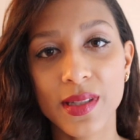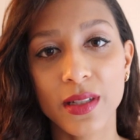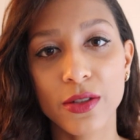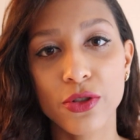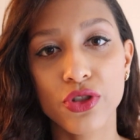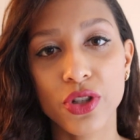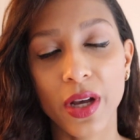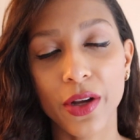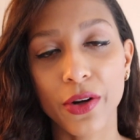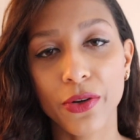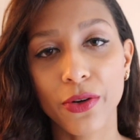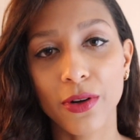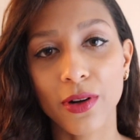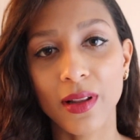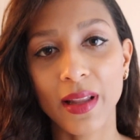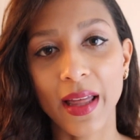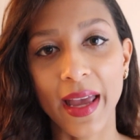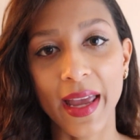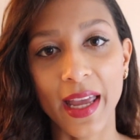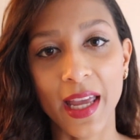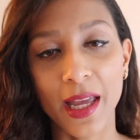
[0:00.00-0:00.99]
the
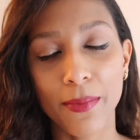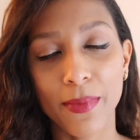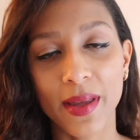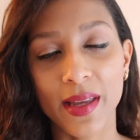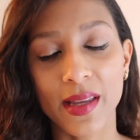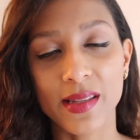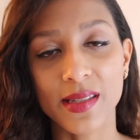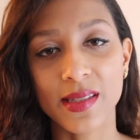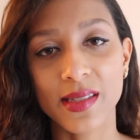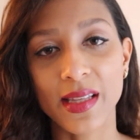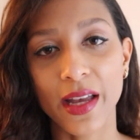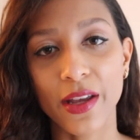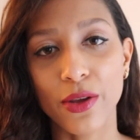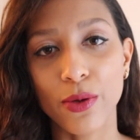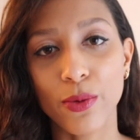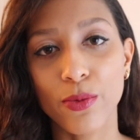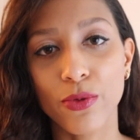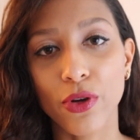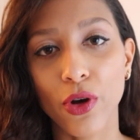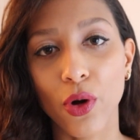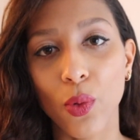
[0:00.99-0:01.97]
general aim is that
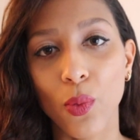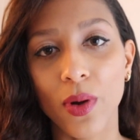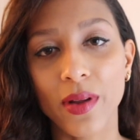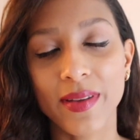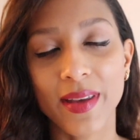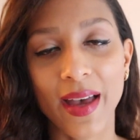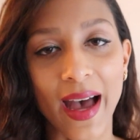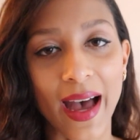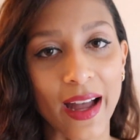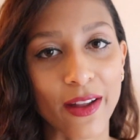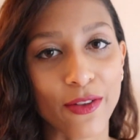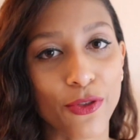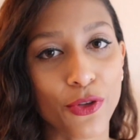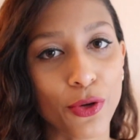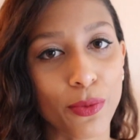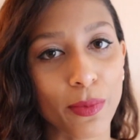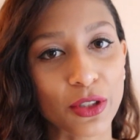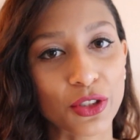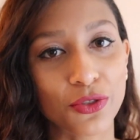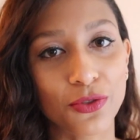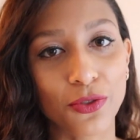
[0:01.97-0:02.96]
you don't want to add
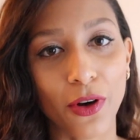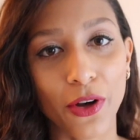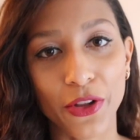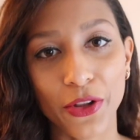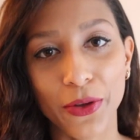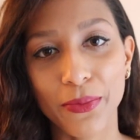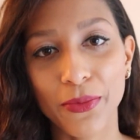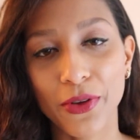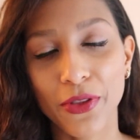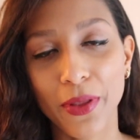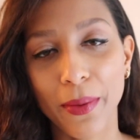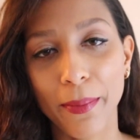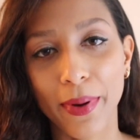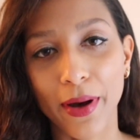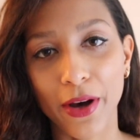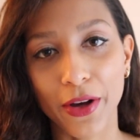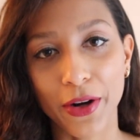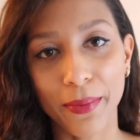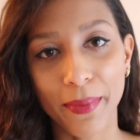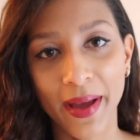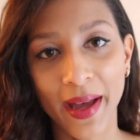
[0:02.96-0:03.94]
too much volume to the
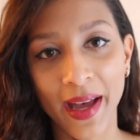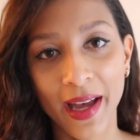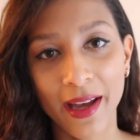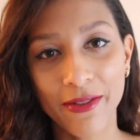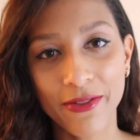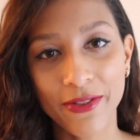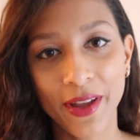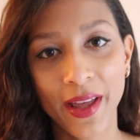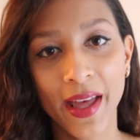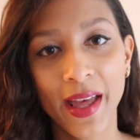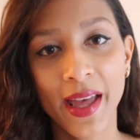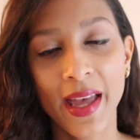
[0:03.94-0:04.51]
bottom half.